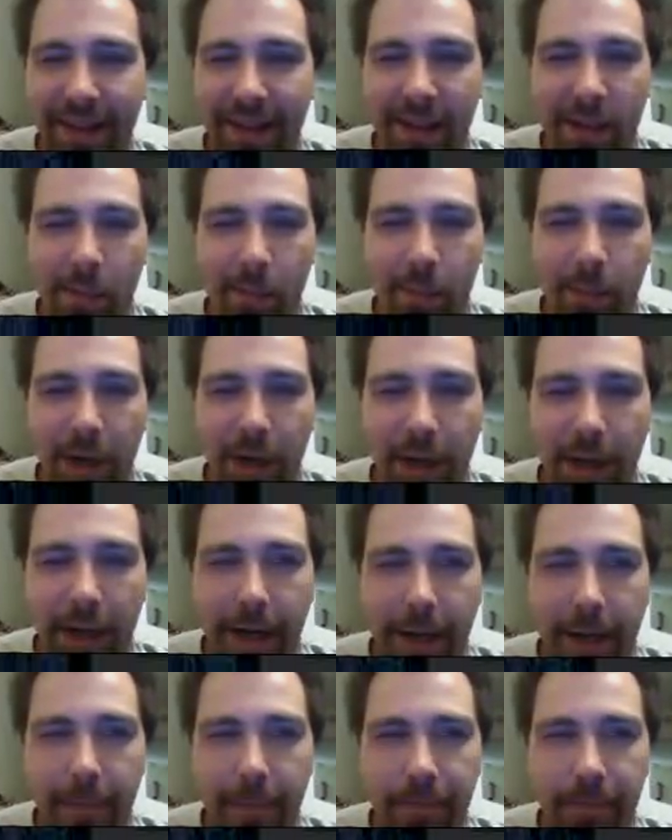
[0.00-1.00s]
but,
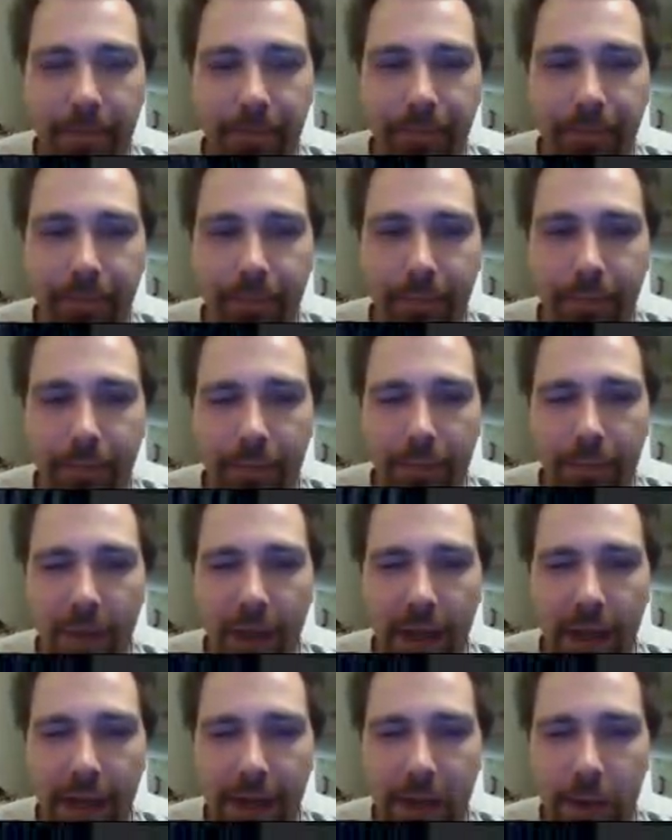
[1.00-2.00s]
uh,
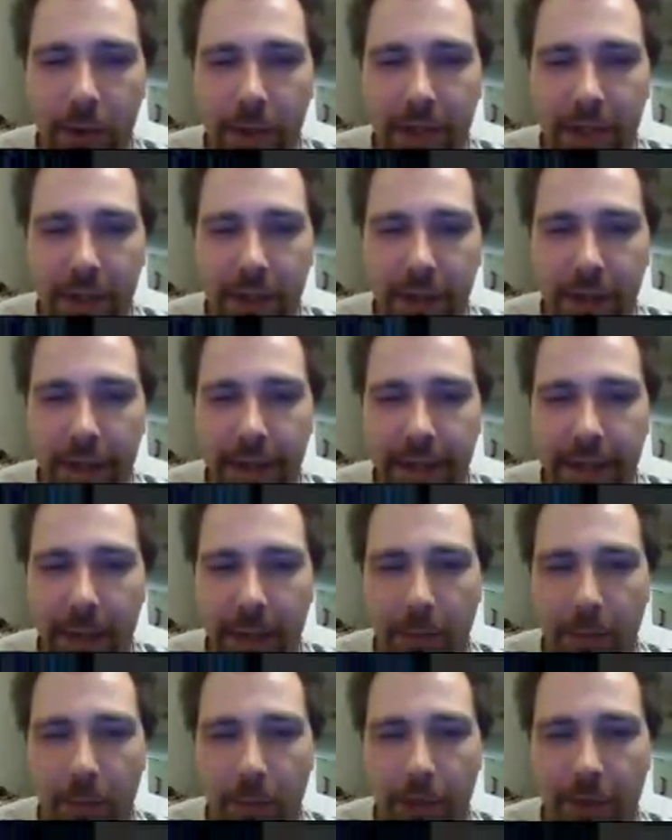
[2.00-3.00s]
I know it's still
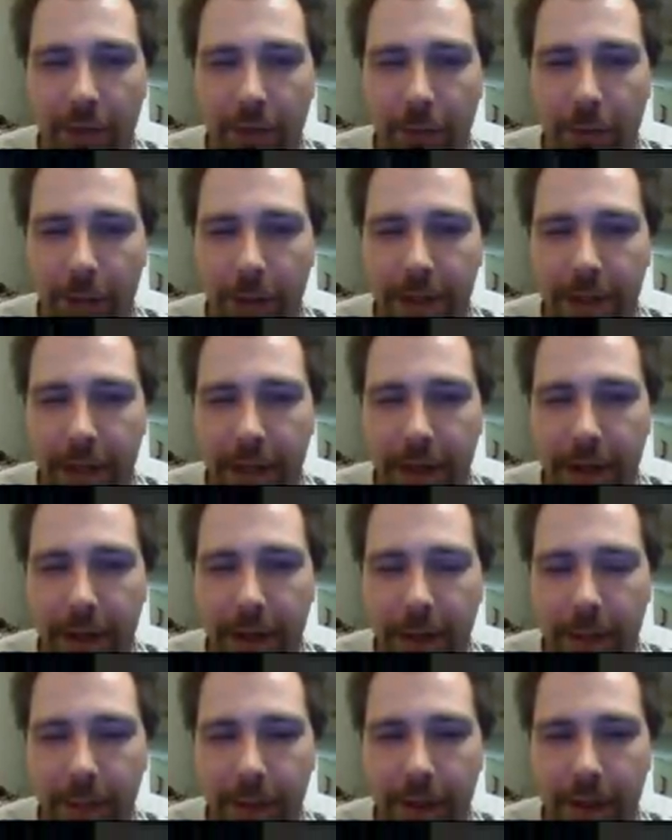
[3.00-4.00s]
nighttime we're going to freeze out
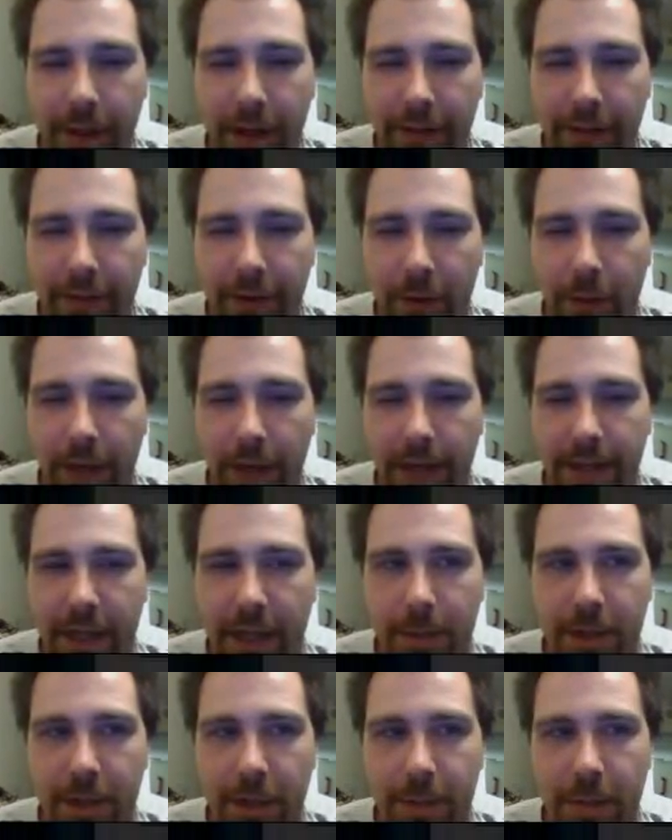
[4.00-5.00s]
here, but I figure we got
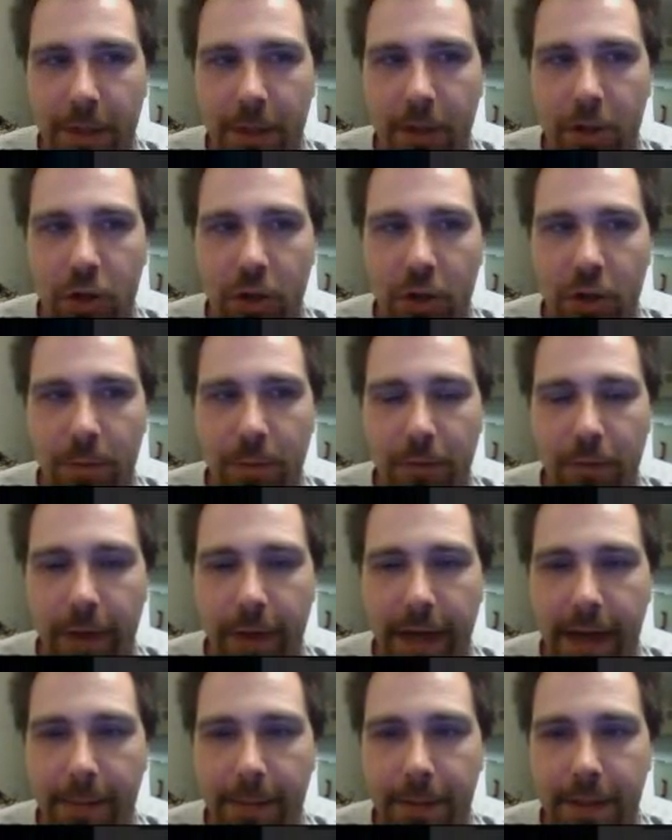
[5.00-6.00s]
time to chop down a tree before
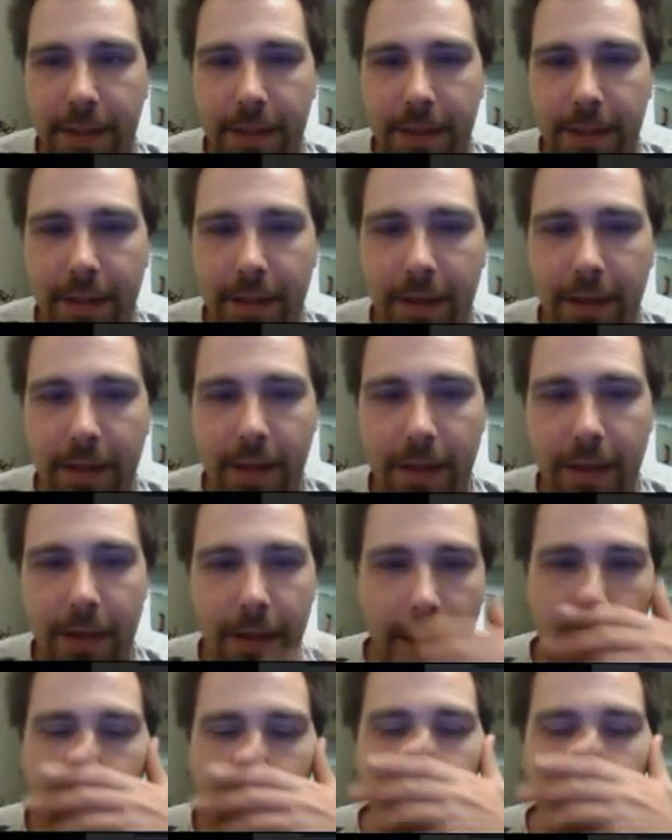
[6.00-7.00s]
that happens.
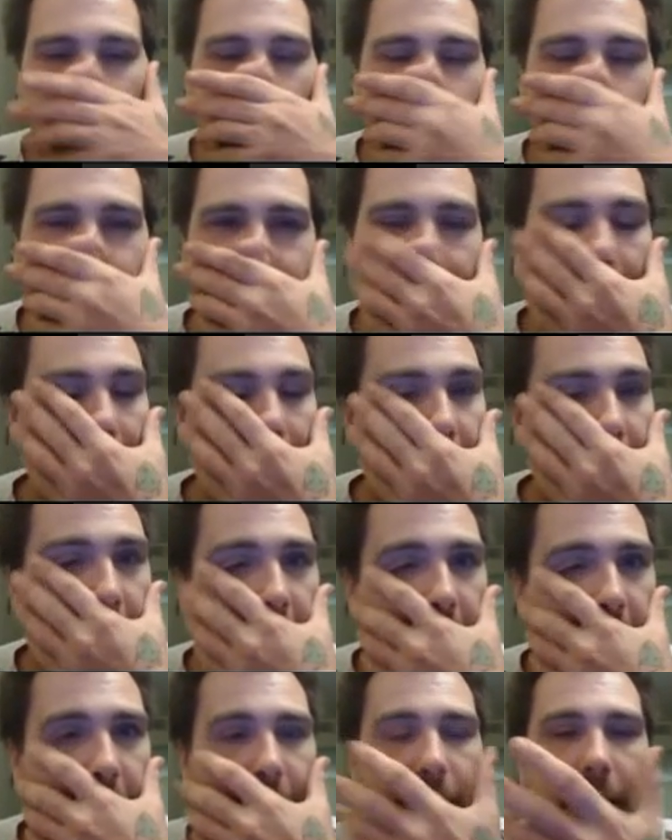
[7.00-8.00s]
But
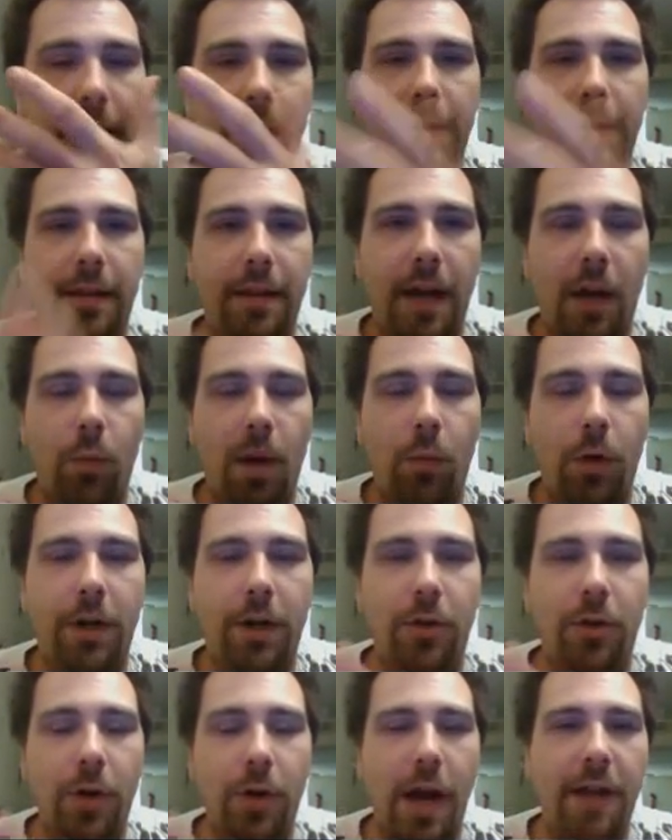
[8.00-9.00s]
I want to
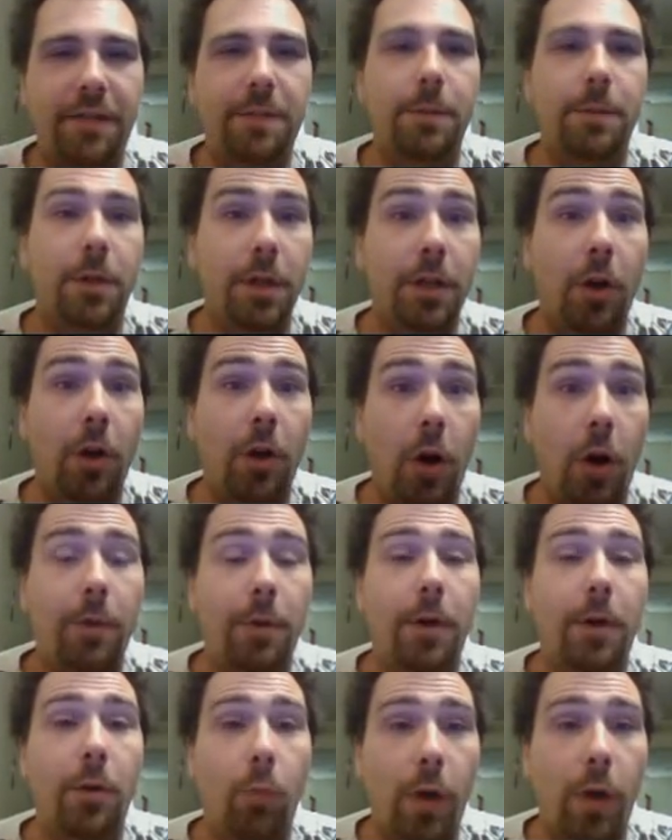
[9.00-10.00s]
craft some good
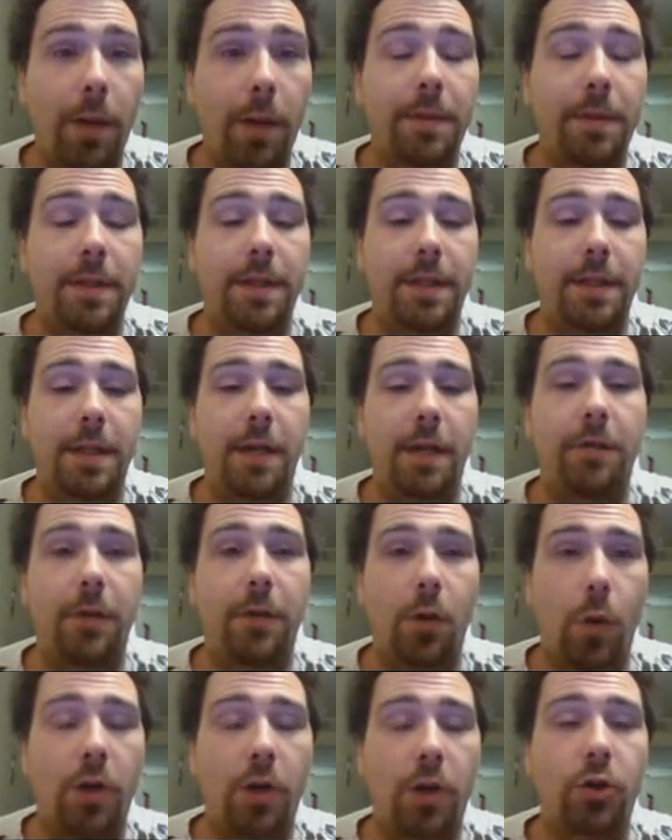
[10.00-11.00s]
armor and weapons and stuff and
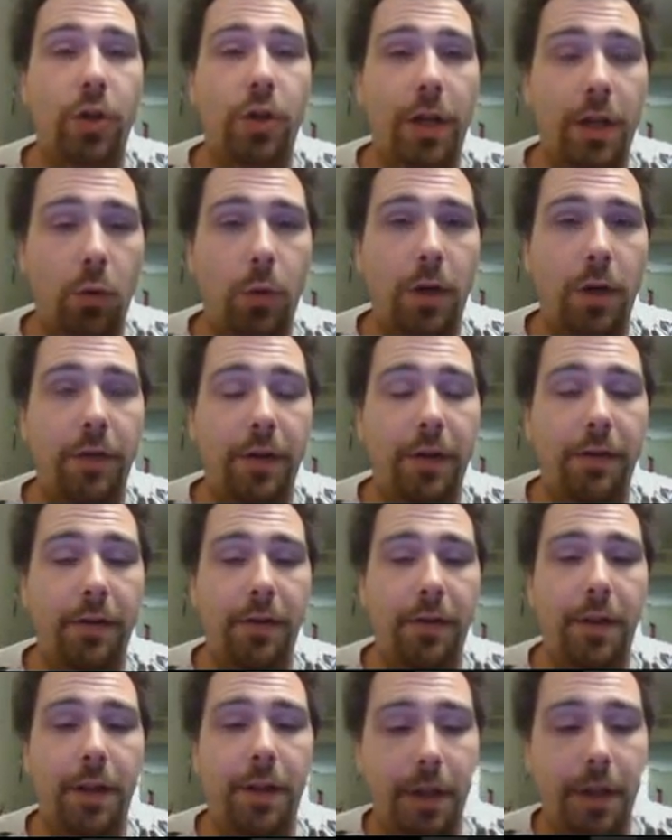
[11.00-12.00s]
go out and try to kill one of
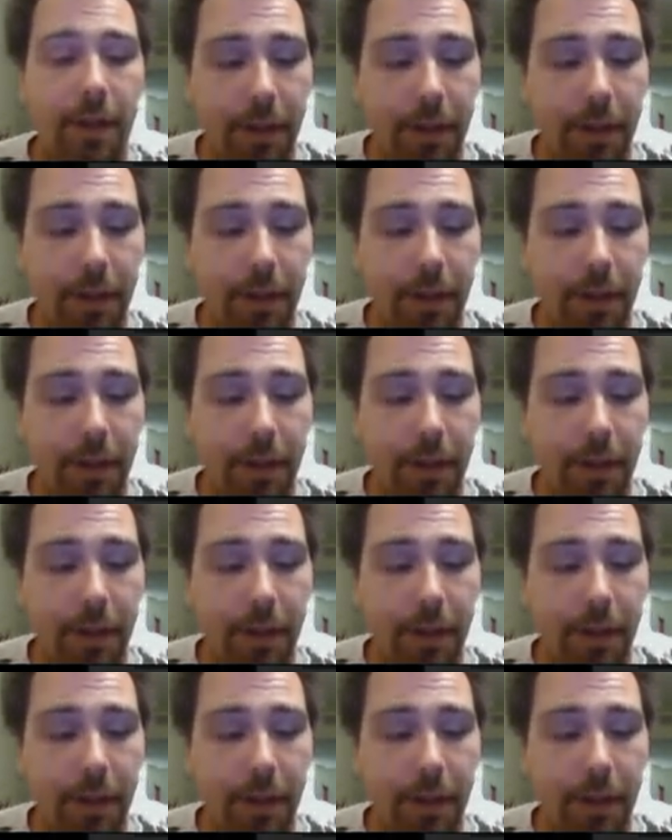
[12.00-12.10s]
everything.